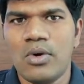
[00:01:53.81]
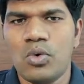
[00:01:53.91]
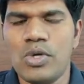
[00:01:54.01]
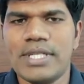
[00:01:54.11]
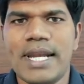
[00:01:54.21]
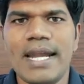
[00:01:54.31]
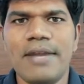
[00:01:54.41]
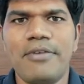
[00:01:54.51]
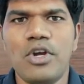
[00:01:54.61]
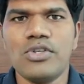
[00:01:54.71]
who is
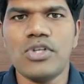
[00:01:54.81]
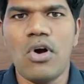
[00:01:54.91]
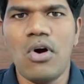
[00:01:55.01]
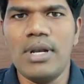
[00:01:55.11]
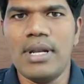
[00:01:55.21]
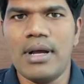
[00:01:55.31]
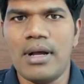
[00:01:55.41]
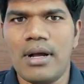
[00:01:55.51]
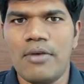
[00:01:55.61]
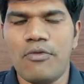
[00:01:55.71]
creating videos on
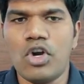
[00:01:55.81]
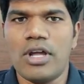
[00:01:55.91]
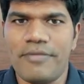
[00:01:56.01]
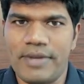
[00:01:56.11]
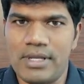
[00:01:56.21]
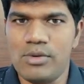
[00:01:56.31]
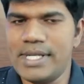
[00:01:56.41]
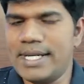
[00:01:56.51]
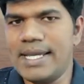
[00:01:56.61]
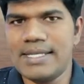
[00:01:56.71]
photography
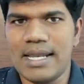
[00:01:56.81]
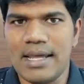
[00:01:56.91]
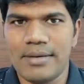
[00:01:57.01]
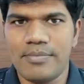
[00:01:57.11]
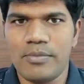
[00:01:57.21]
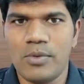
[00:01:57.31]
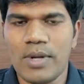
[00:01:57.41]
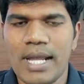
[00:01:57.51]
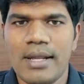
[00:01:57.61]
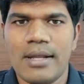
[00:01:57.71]
using DSLR.
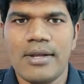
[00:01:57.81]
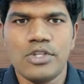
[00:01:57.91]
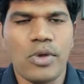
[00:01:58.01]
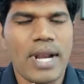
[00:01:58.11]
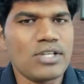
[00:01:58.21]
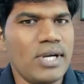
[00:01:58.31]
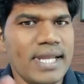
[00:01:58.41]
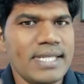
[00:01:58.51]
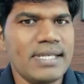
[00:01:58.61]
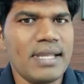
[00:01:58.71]
Okay, so you're actually
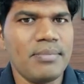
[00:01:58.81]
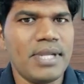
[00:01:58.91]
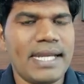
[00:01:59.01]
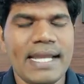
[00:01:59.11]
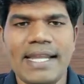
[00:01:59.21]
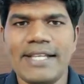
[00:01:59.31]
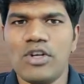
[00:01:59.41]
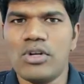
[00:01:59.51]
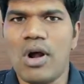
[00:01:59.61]
teaching them the techniques on